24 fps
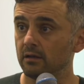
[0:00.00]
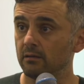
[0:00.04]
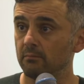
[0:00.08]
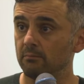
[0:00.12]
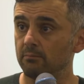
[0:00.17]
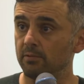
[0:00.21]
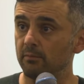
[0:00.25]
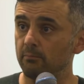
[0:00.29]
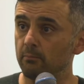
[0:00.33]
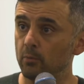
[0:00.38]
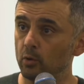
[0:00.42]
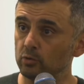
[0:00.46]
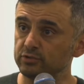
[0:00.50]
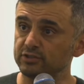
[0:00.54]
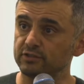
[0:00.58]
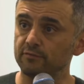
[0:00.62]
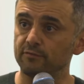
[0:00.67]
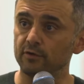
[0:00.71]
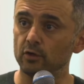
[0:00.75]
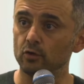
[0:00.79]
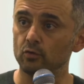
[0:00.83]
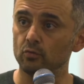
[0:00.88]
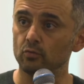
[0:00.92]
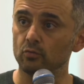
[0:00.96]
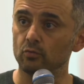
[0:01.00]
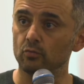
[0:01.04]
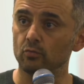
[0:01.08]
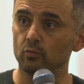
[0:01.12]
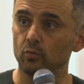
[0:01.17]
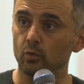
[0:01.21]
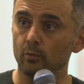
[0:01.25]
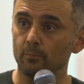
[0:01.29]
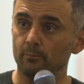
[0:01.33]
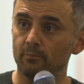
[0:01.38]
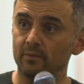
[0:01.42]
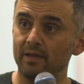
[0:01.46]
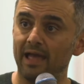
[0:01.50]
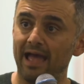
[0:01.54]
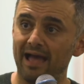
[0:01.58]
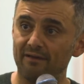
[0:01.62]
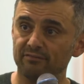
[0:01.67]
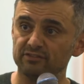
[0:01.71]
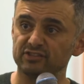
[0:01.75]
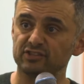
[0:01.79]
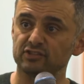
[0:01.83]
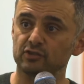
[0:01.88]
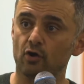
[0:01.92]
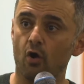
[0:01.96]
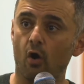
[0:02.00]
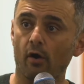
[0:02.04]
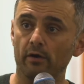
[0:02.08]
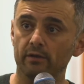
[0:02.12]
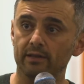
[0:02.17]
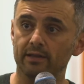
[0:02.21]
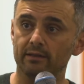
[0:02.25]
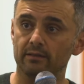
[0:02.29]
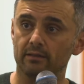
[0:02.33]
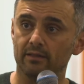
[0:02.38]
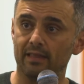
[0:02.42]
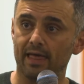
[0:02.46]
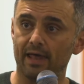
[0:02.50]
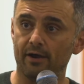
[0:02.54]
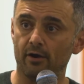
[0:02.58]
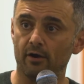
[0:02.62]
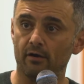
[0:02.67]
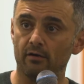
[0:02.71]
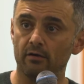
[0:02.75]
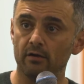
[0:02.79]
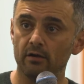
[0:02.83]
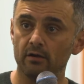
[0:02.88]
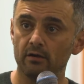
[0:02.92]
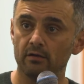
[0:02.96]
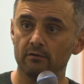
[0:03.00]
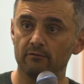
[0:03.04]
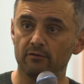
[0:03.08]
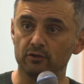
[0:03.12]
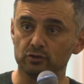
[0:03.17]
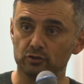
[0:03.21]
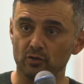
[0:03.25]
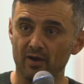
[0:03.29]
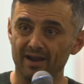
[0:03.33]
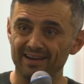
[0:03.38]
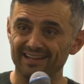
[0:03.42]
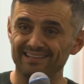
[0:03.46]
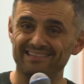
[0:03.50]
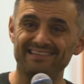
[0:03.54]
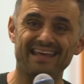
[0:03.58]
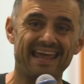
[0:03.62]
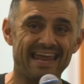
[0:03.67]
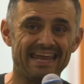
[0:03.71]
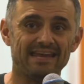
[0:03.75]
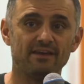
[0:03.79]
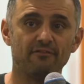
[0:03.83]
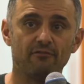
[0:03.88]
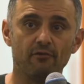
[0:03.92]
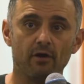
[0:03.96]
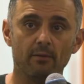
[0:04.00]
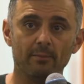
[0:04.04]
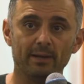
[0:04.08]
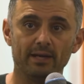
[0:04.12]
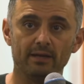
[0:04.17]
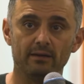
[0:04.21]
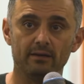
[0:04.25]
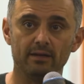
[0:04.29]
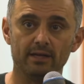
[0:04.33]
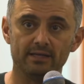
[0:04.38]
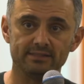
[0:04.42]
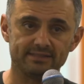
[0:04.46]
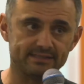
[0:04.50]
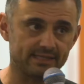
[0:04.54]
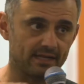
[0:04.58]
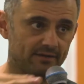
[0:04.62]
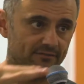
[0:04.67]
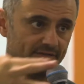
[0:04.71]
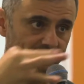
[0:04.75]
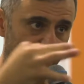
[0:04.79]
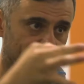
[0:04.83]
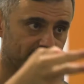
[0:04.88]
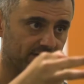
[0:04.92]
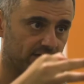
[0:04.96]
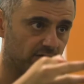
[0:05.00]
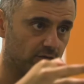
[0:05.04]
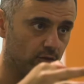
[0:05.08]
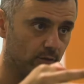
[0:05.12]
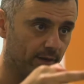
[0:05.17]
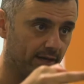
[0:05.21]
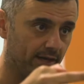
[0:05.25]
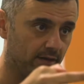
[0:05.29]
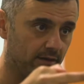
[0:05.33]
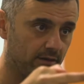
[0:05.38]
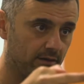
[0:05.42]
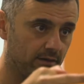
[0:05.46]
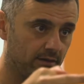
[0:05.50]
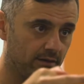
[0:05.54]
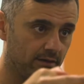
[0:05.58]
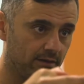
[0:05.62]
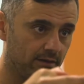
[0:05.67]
But most of you will have a scarlet letter for trying to take from it instead of giving to it.